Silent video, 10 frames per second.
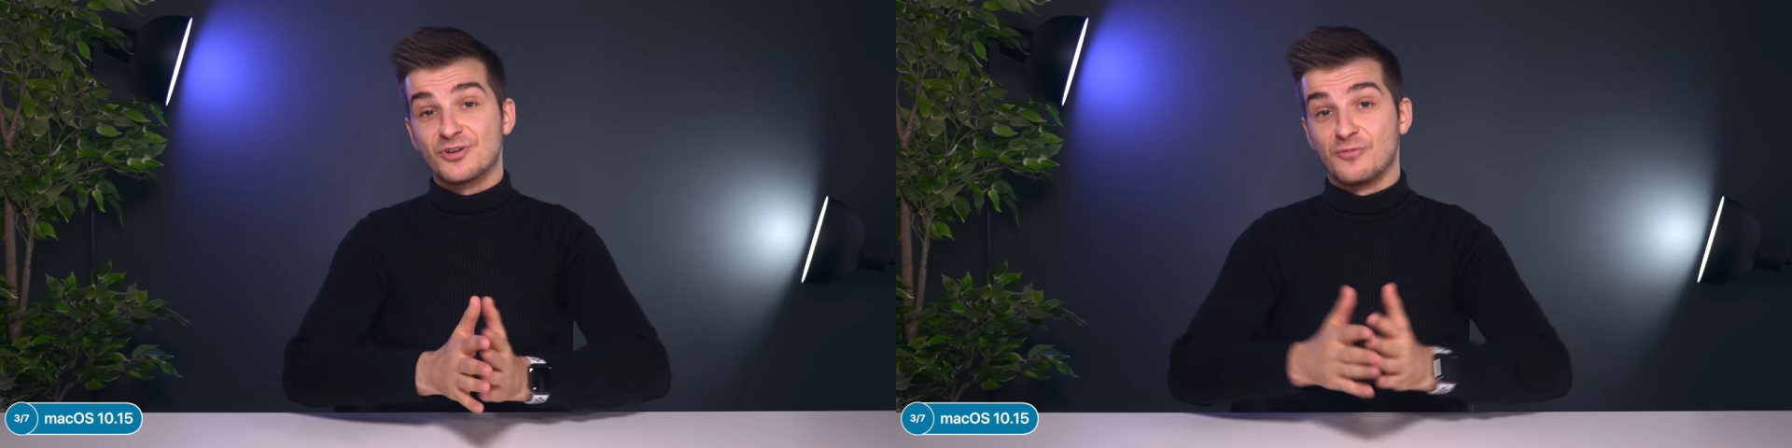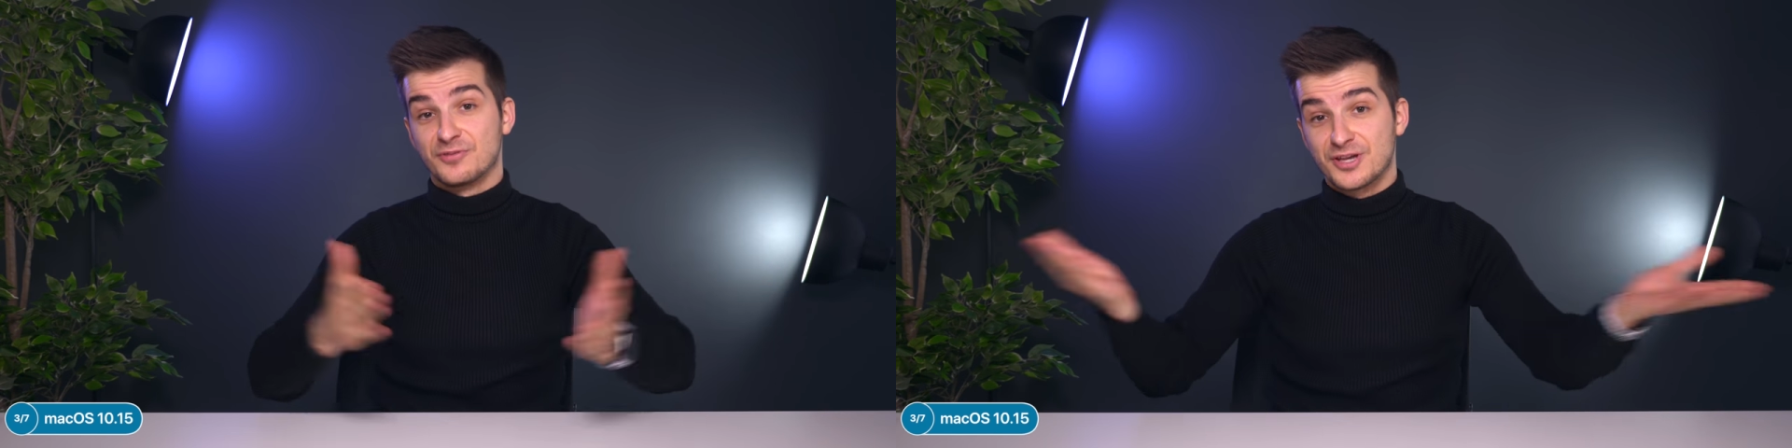
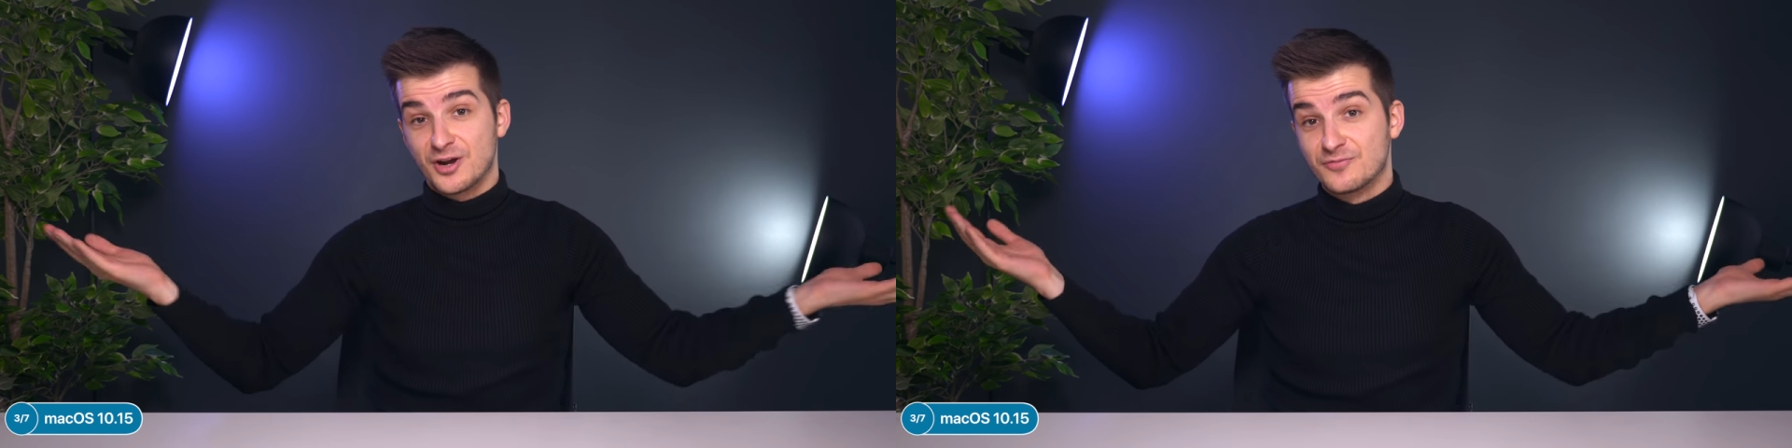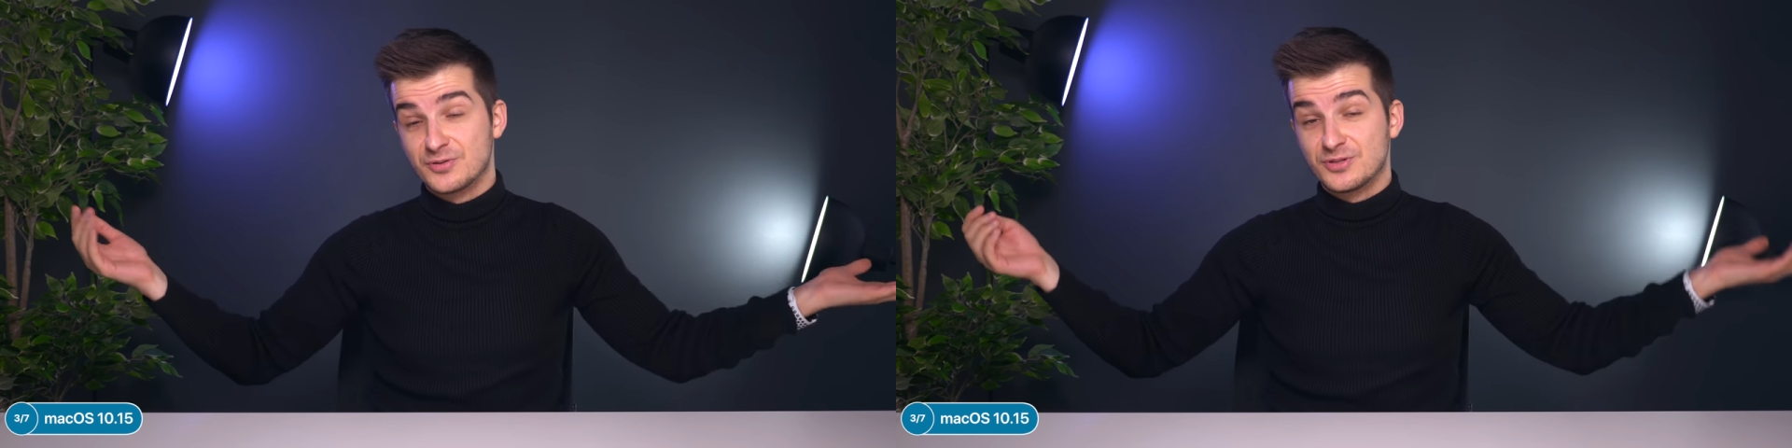Hopefully, and
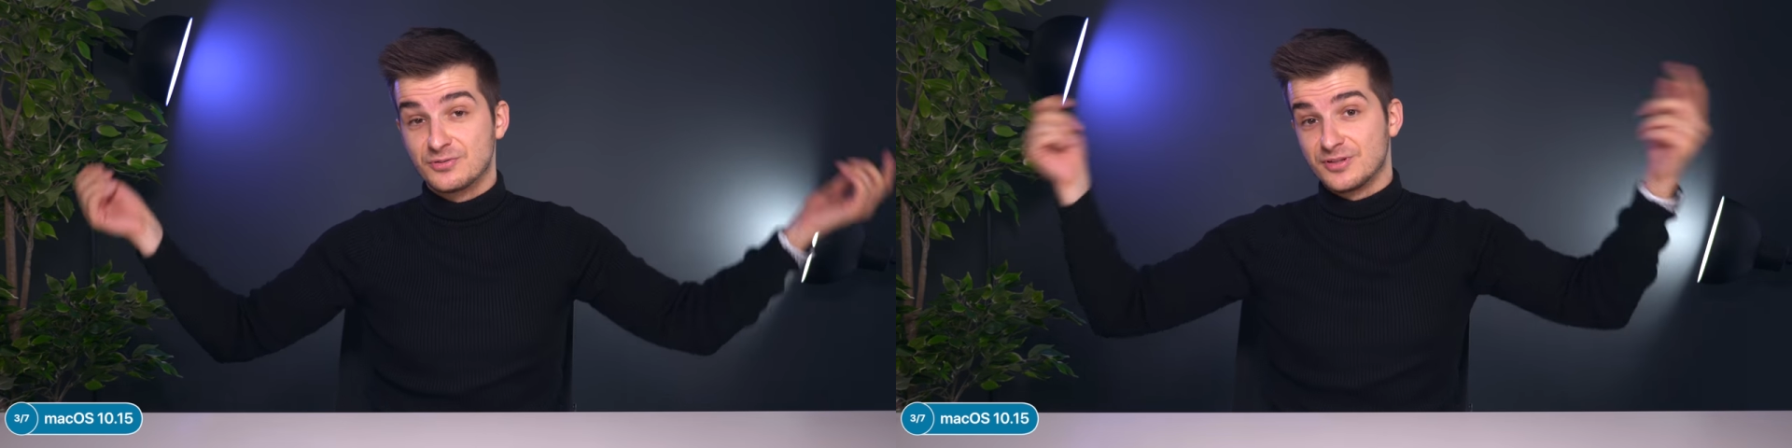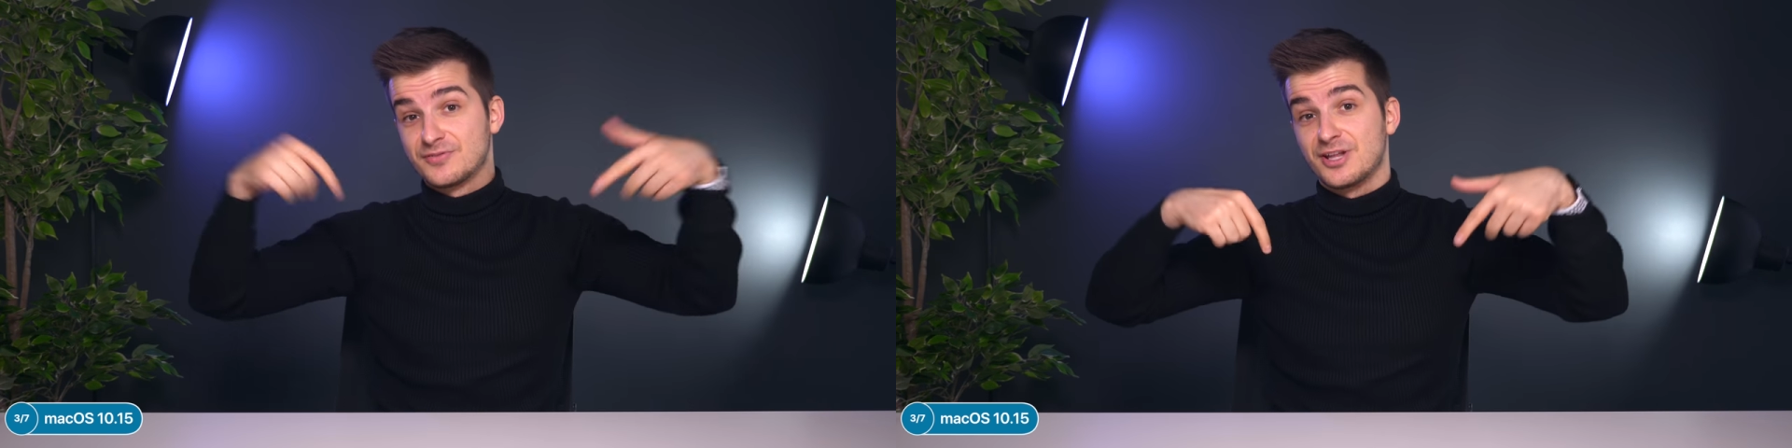if you do,
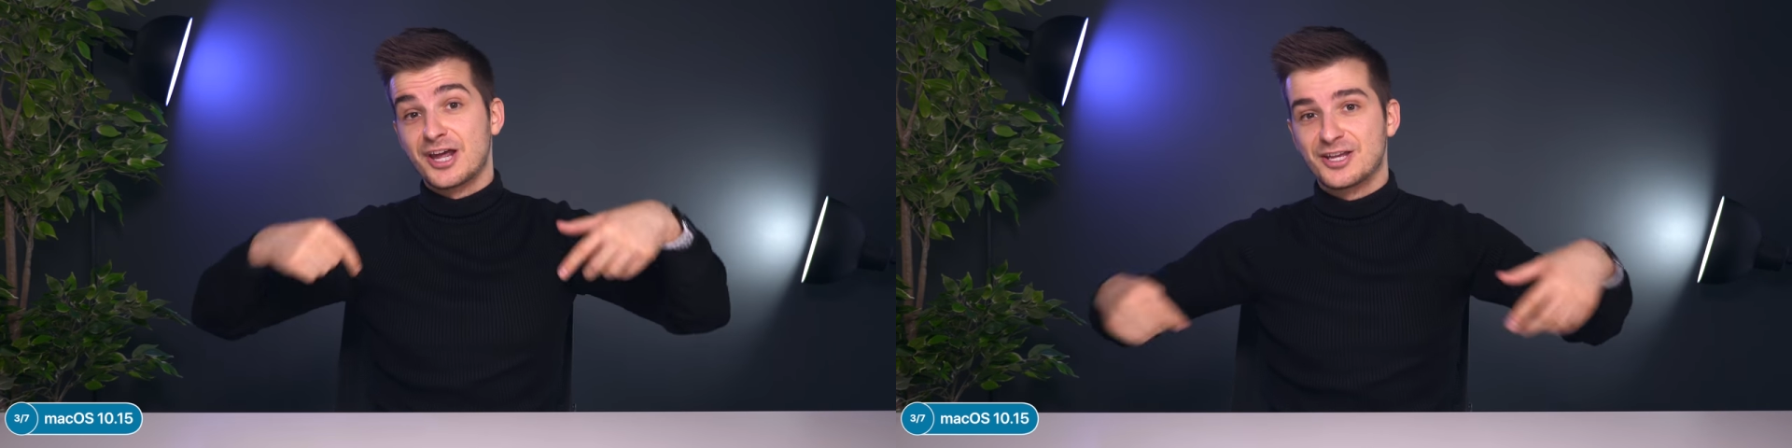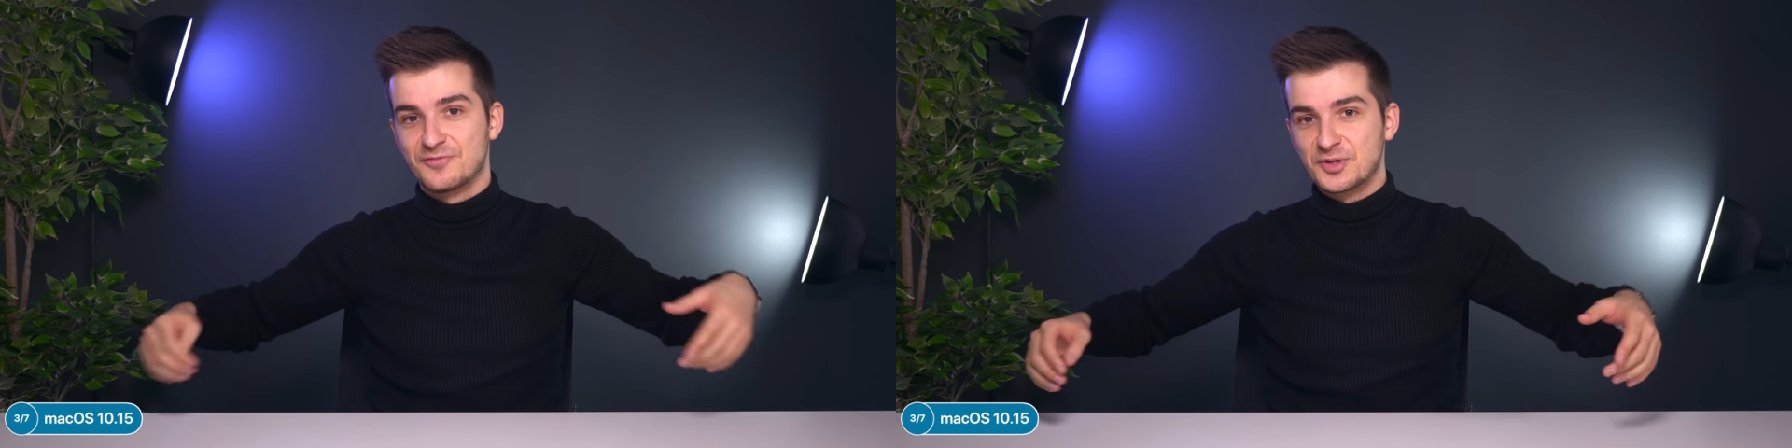leave a
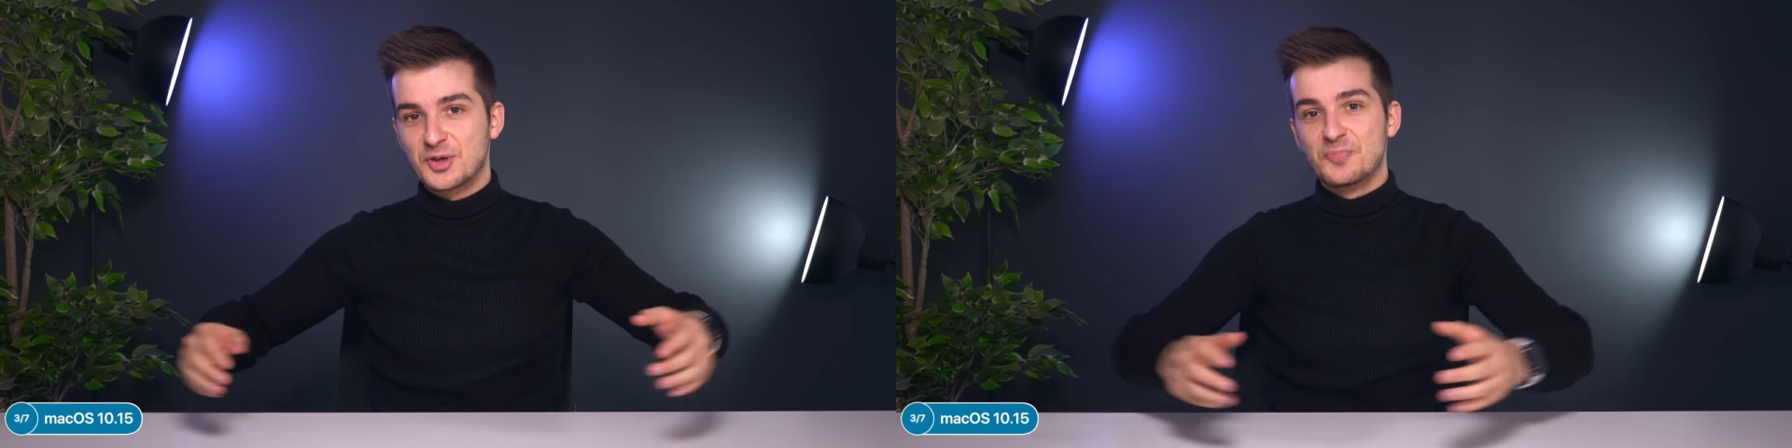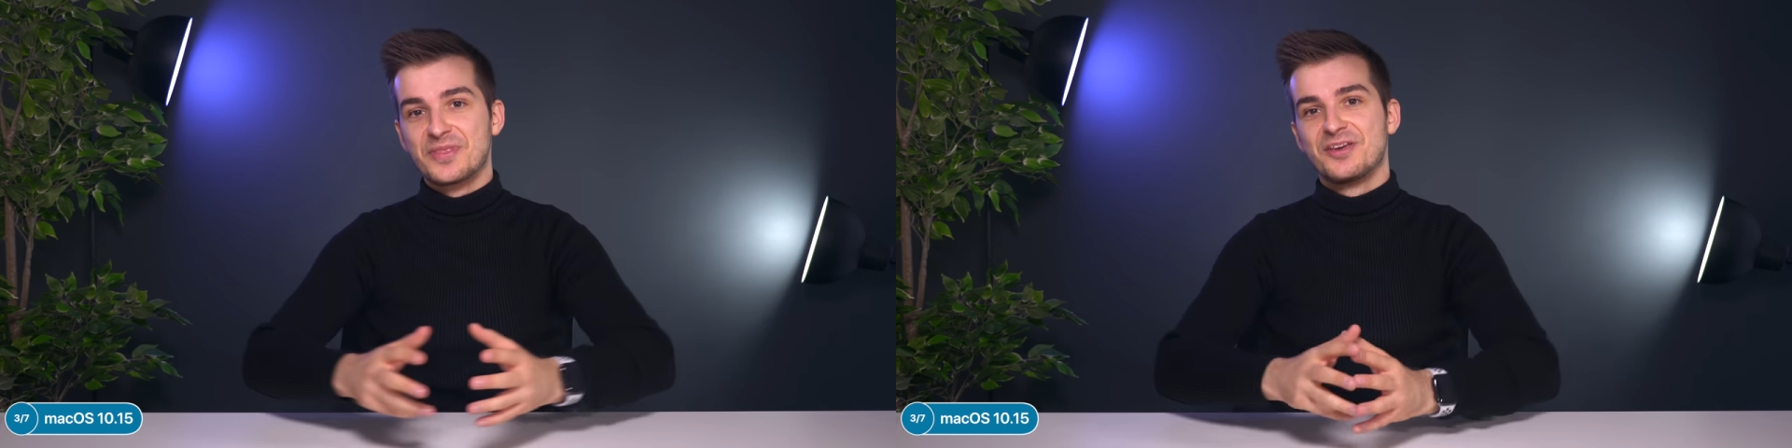like if you do.